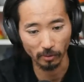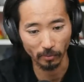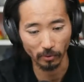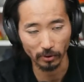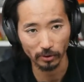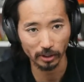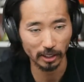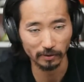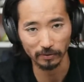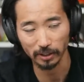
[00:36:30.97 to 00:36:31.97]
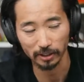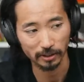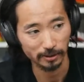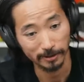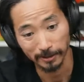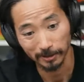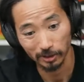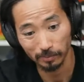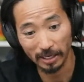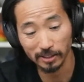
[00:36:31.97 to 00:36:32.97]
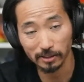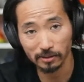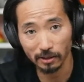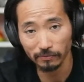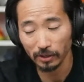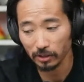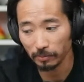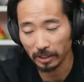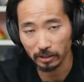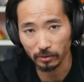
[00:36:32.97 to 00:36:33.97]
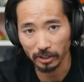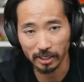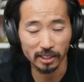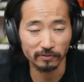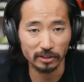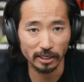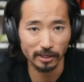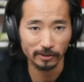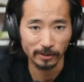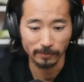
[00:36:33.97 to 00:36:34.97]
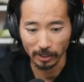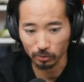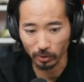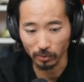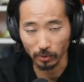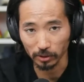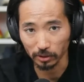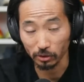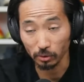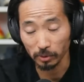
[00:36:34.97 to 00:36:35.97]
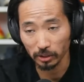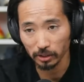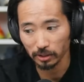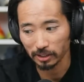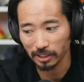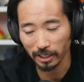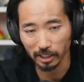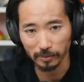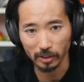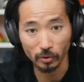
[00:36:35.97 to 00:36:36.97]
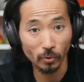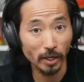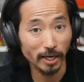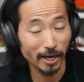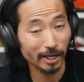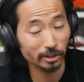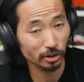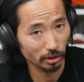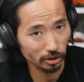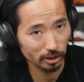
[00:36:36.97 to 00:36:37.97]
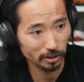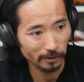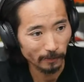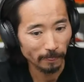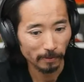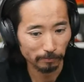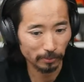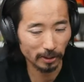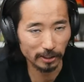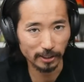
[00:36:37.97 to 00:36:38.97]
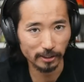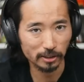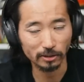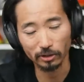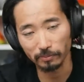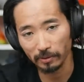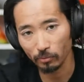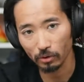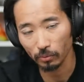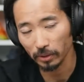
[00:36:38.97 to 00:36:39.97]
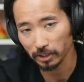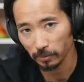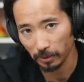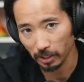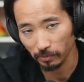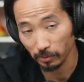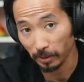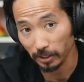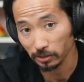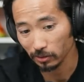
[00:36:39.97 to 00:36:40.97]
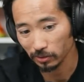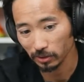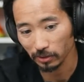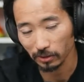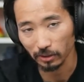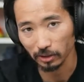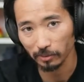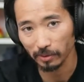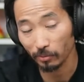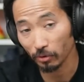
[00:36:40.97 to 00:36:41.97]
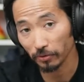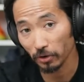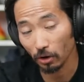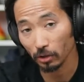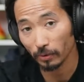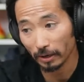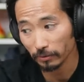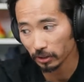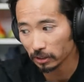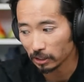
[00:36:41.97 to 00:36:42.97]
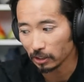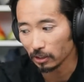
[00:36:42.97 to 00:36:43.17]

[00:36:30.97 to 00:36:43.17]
the more kind of like just basic stuff that you might do on any given day, that's where you want the cumulus. It's not going to be quite as cushioned, but it's a little bit more willing to pick up the pace. So it's a little bit more of an all arounder,